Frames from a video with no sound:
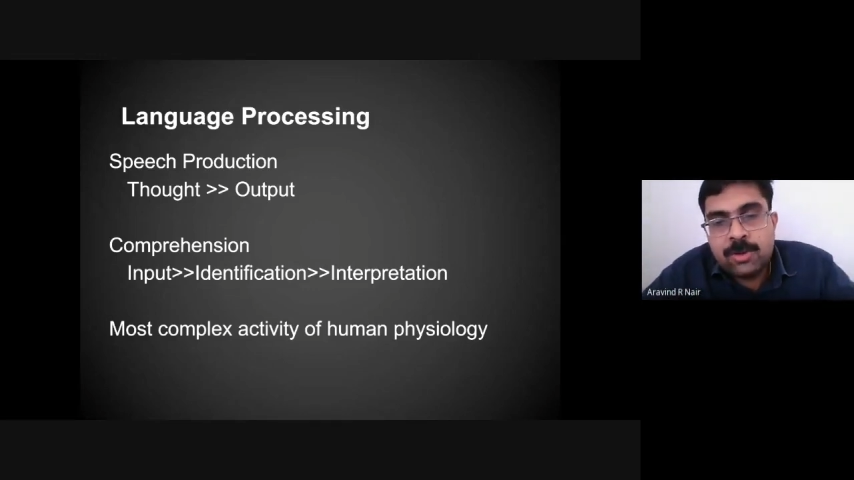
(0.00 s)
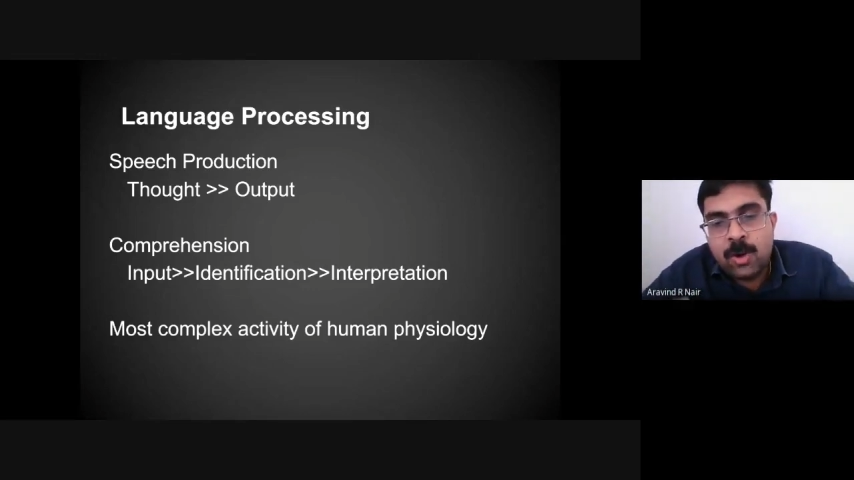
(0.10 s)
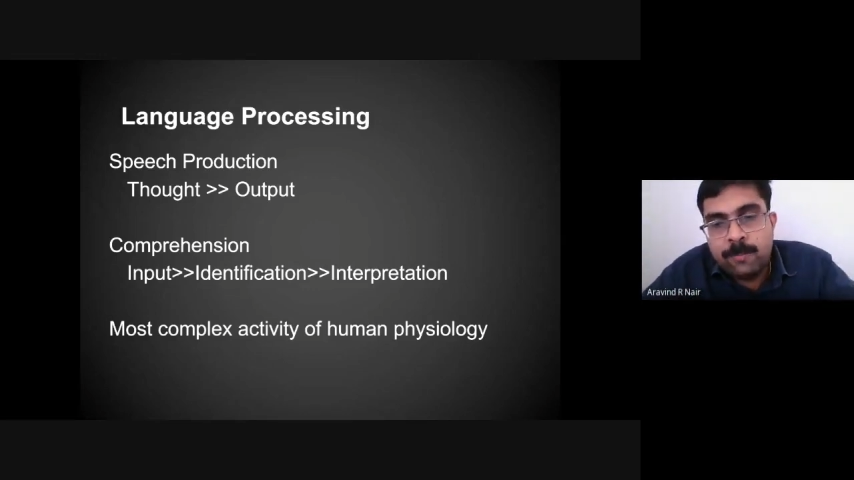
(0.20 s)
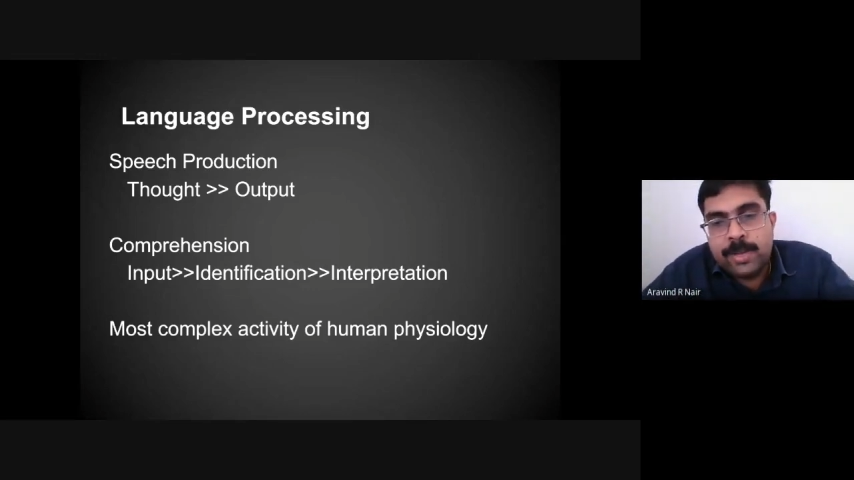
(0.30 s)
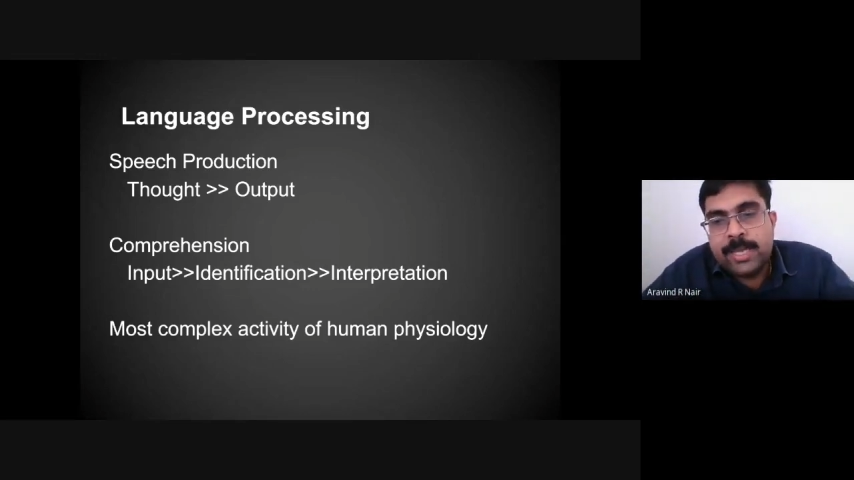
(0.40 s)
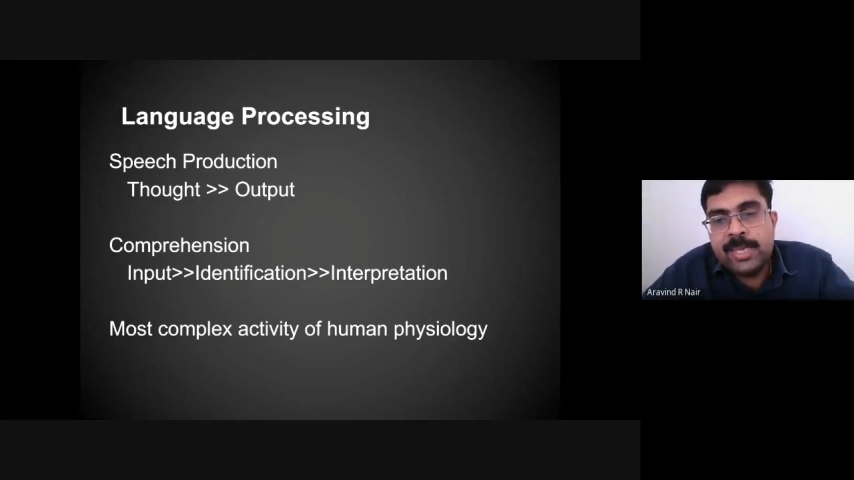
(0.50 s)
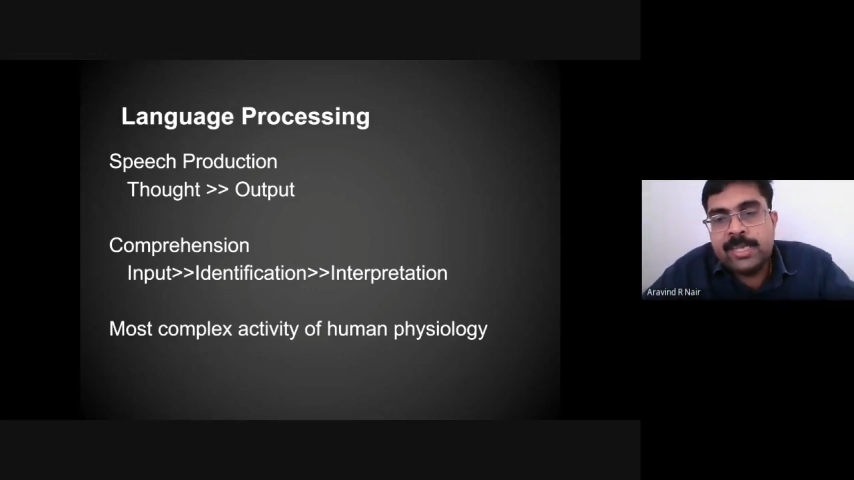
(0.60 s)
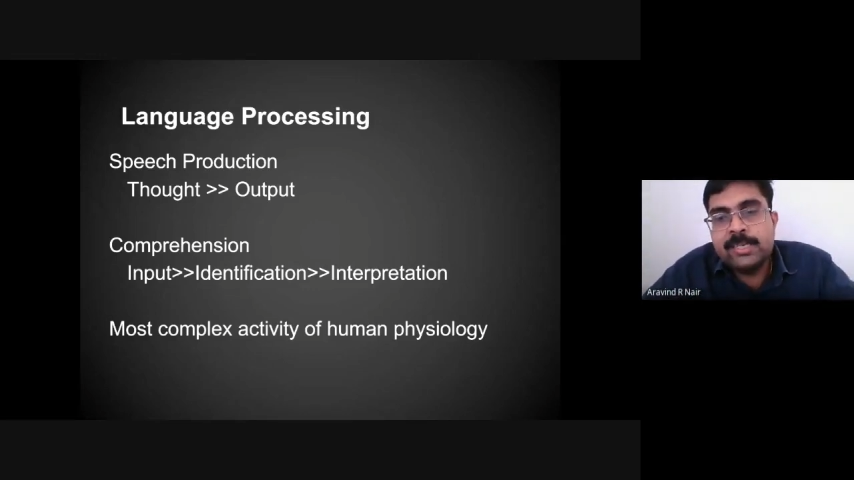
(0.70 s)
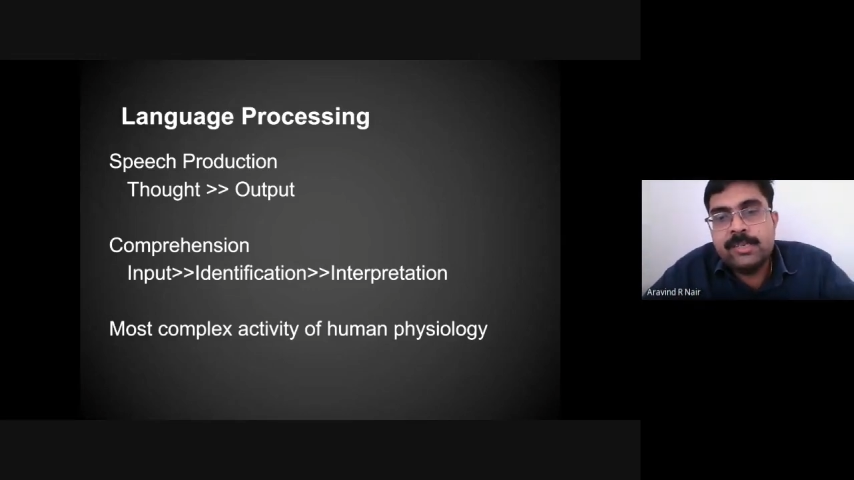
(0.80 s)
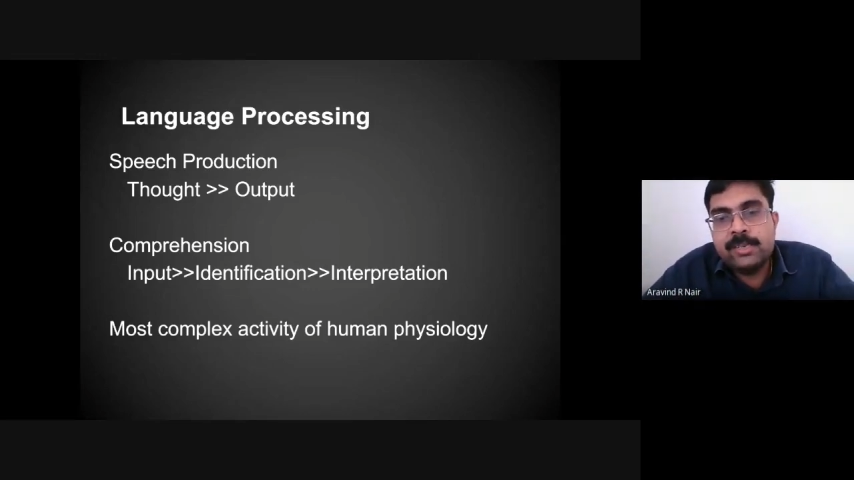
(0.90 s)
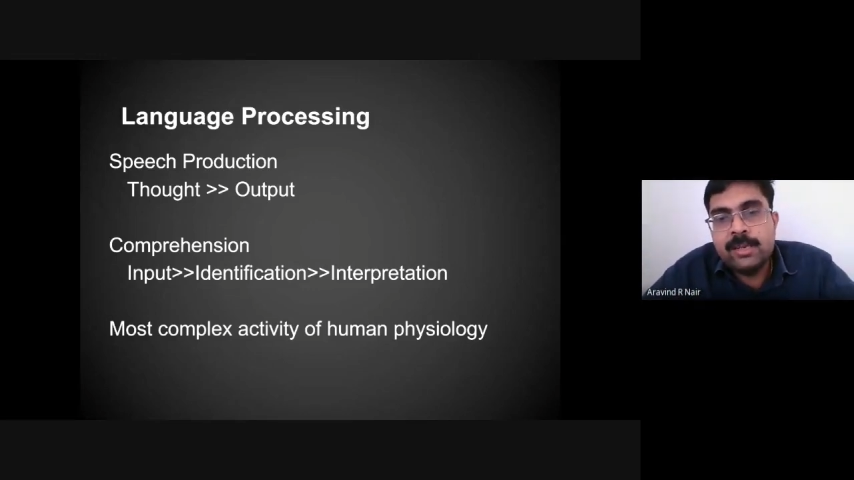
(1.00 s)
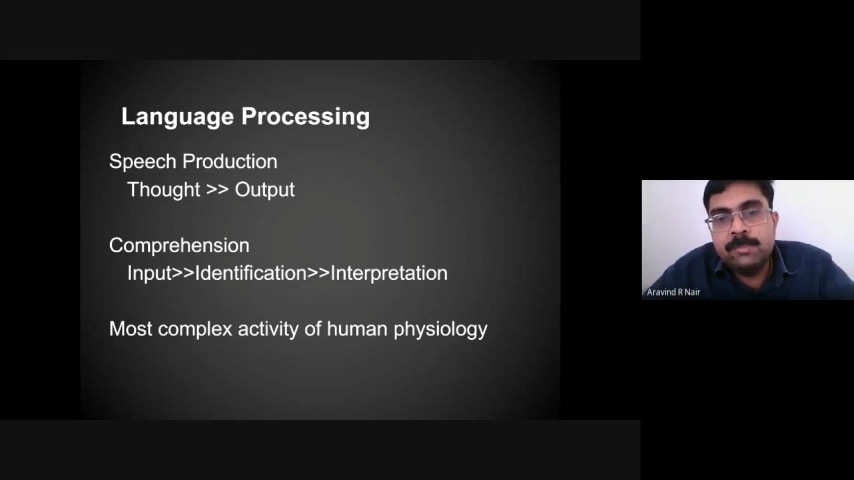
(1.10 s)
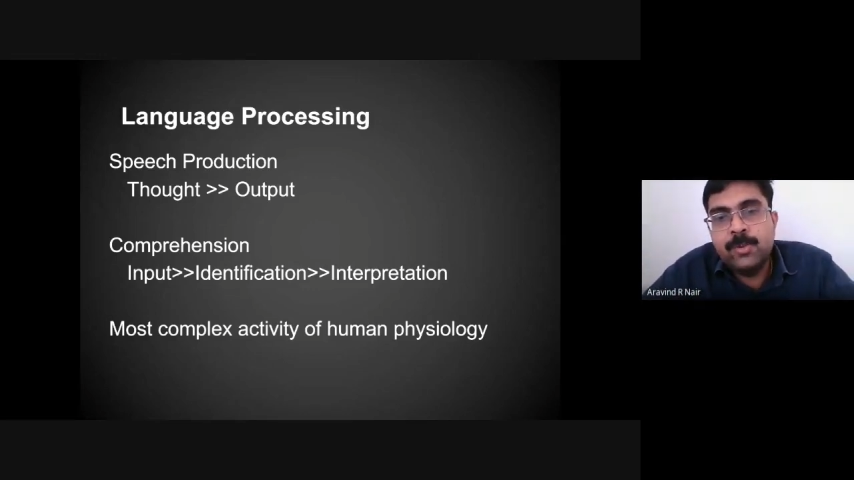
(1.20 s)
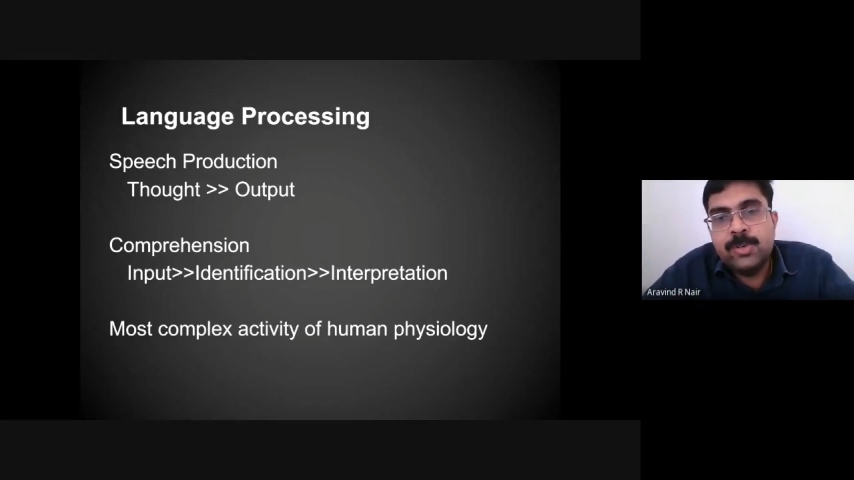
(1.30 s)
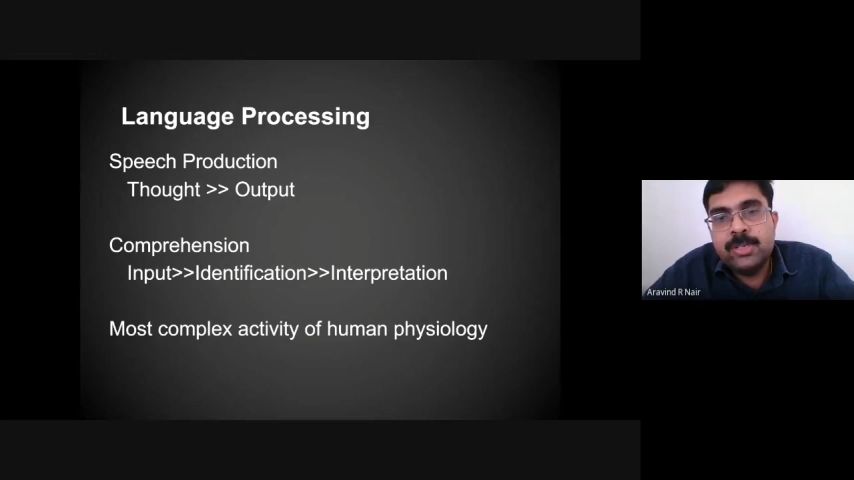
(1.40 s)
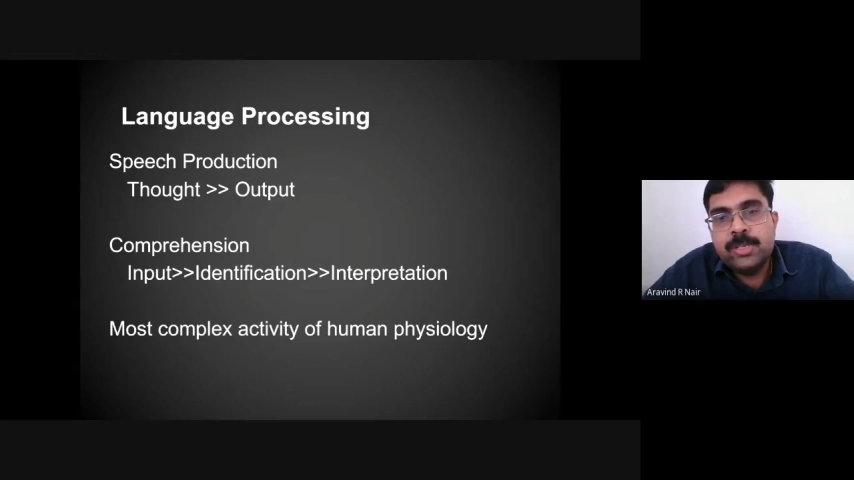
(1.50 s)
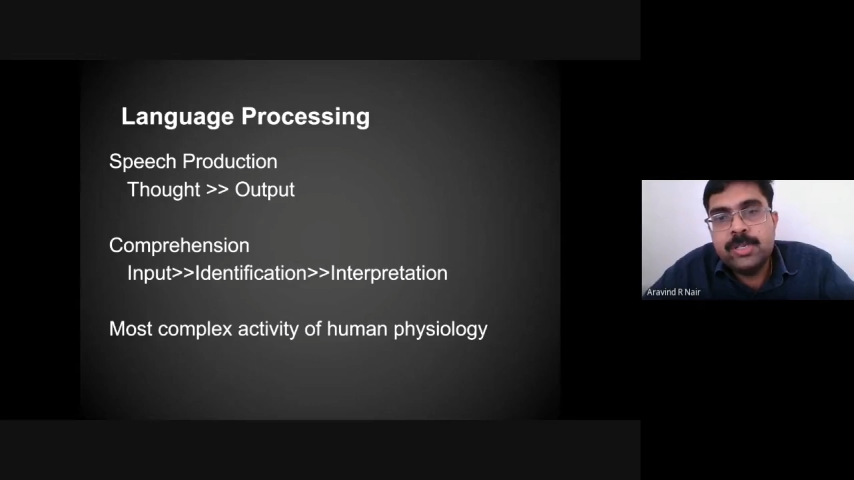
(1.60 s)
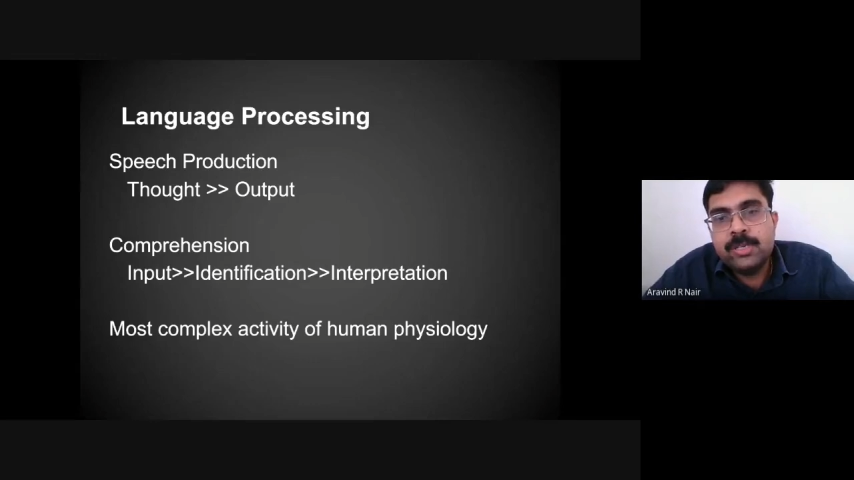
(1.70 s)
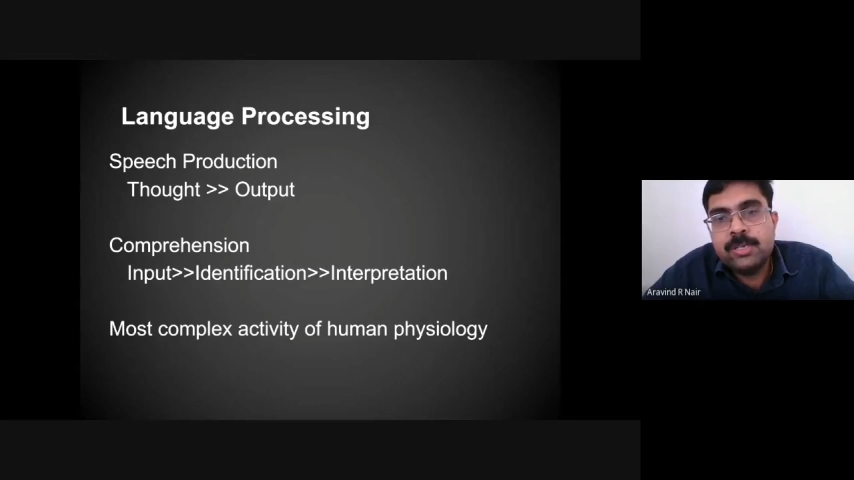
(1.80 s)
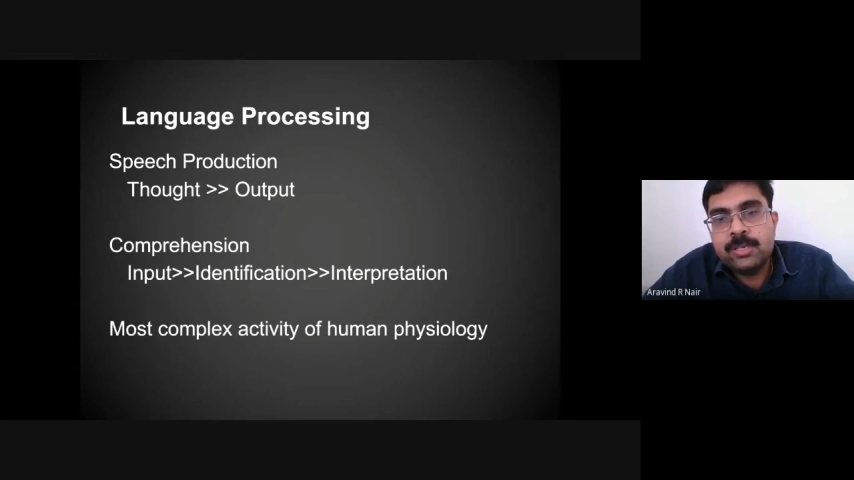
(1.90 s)
complicated
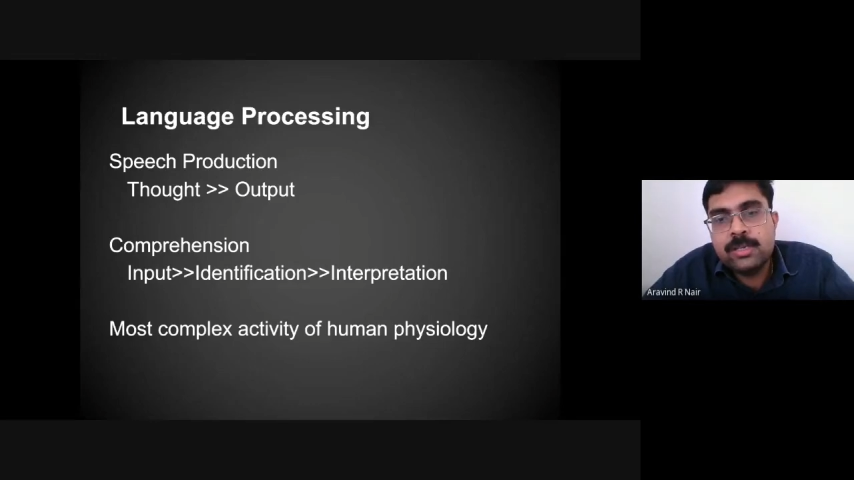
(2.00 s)
computer